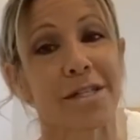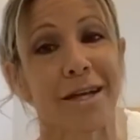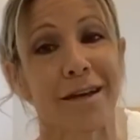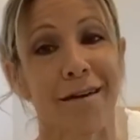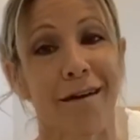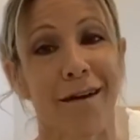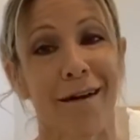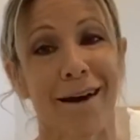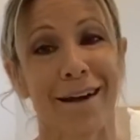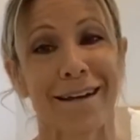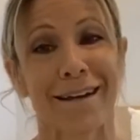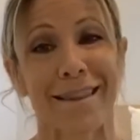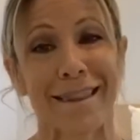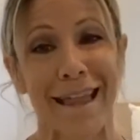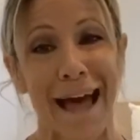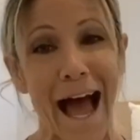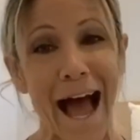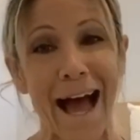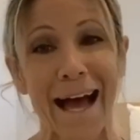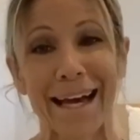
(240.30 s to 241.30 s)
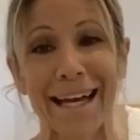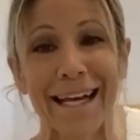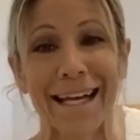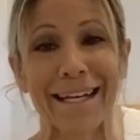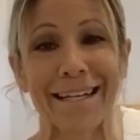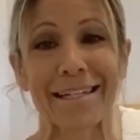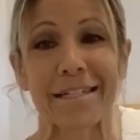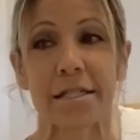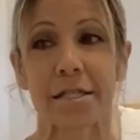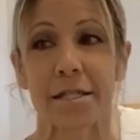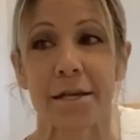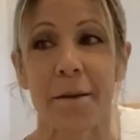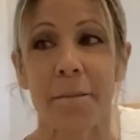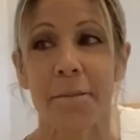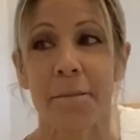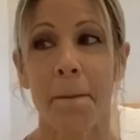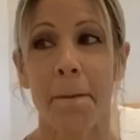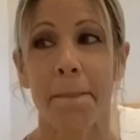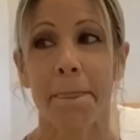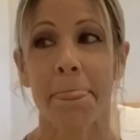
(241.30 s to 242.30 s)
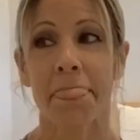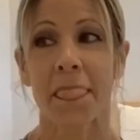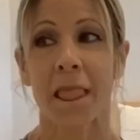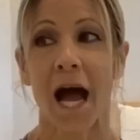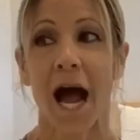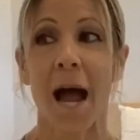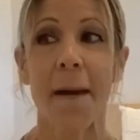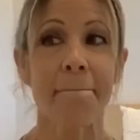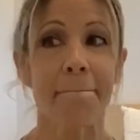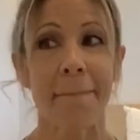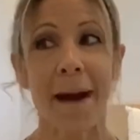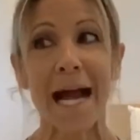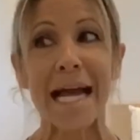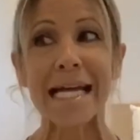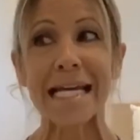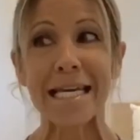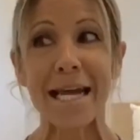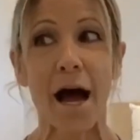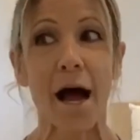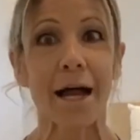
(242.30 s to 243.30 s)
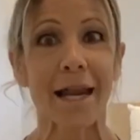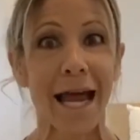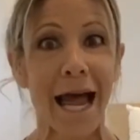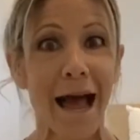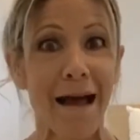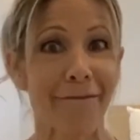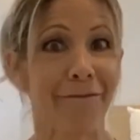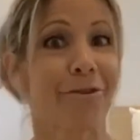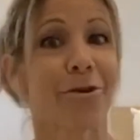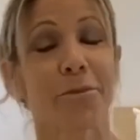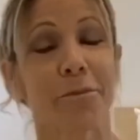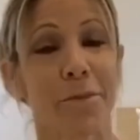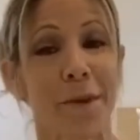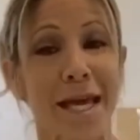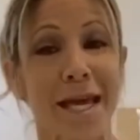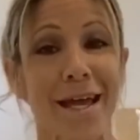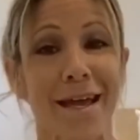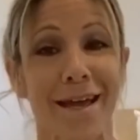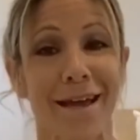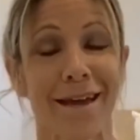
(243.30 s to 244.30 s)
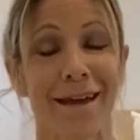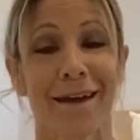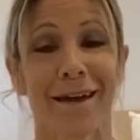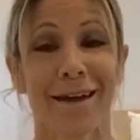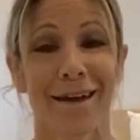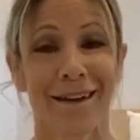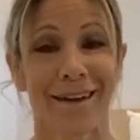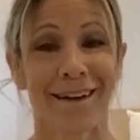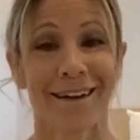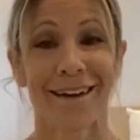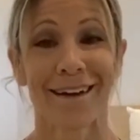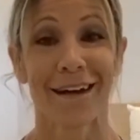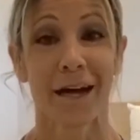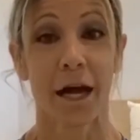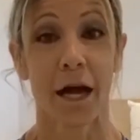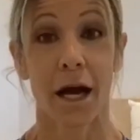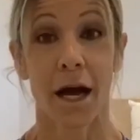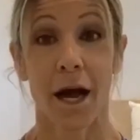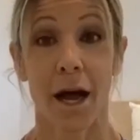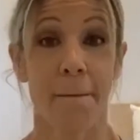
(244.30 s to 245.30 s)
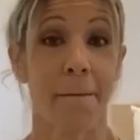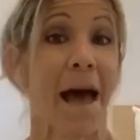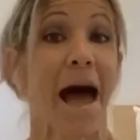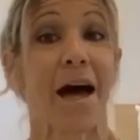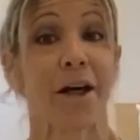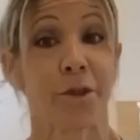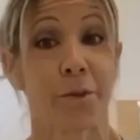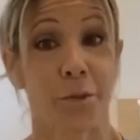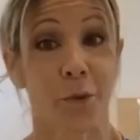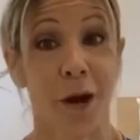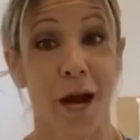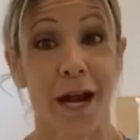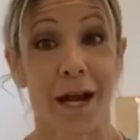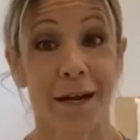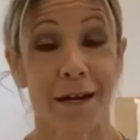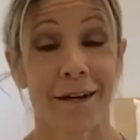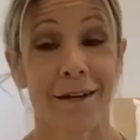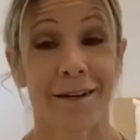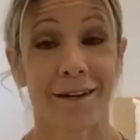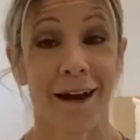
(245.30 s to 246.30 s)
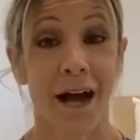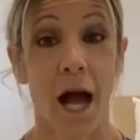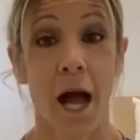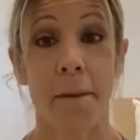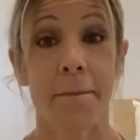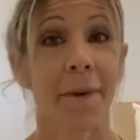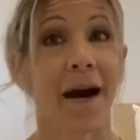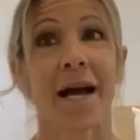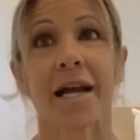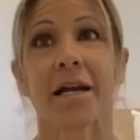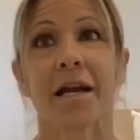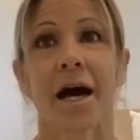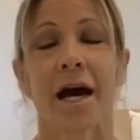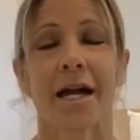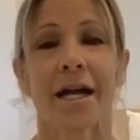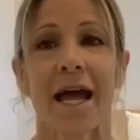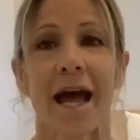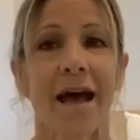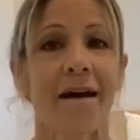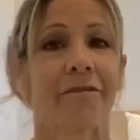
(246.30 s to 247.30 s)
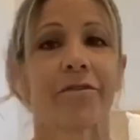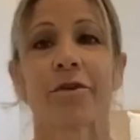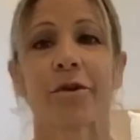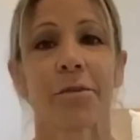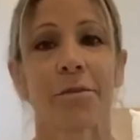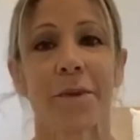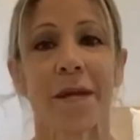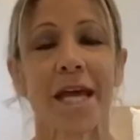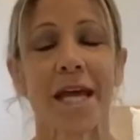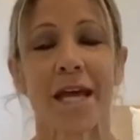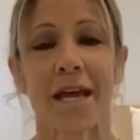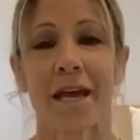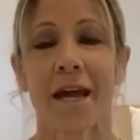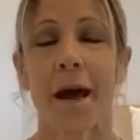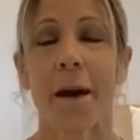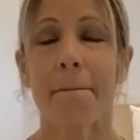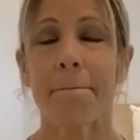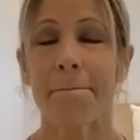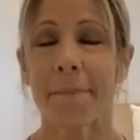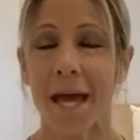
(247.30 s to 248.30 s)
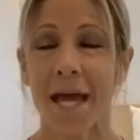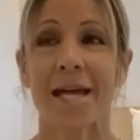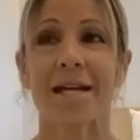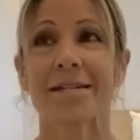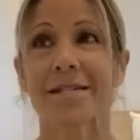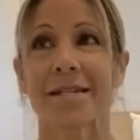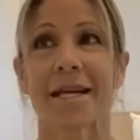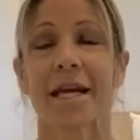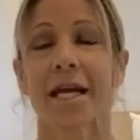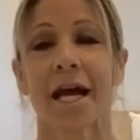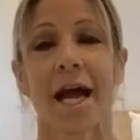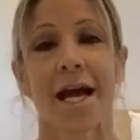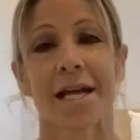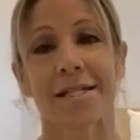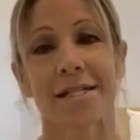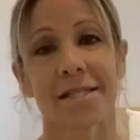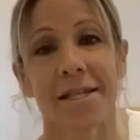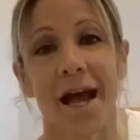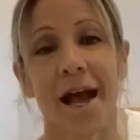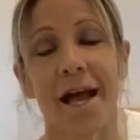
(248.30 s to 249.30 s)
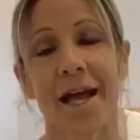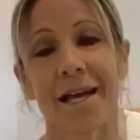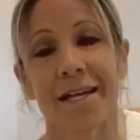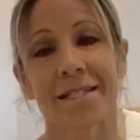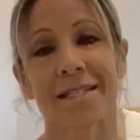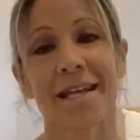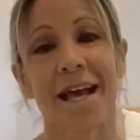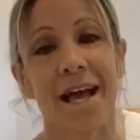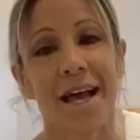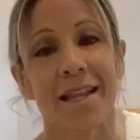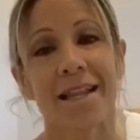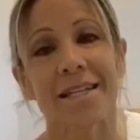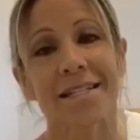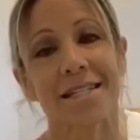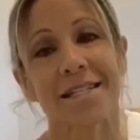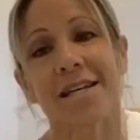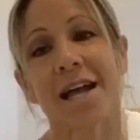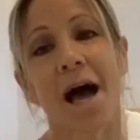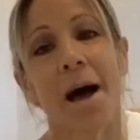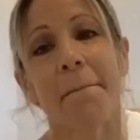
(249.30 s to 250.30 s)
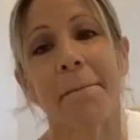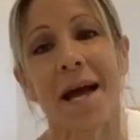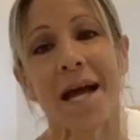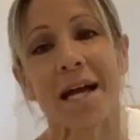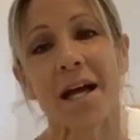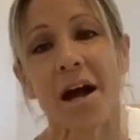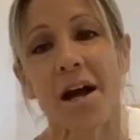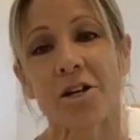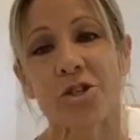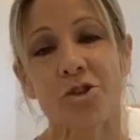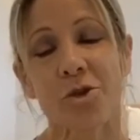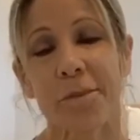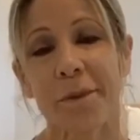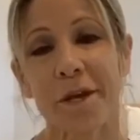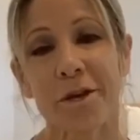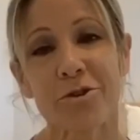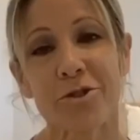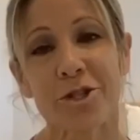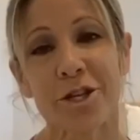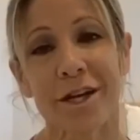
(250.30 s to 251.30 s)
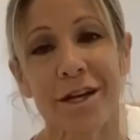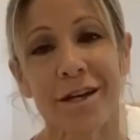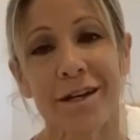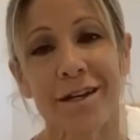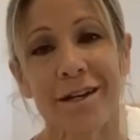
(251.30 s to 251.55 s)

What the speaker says: on that is I might not ever be a math brain. I might not ever be amazing at science. That's not my contribution.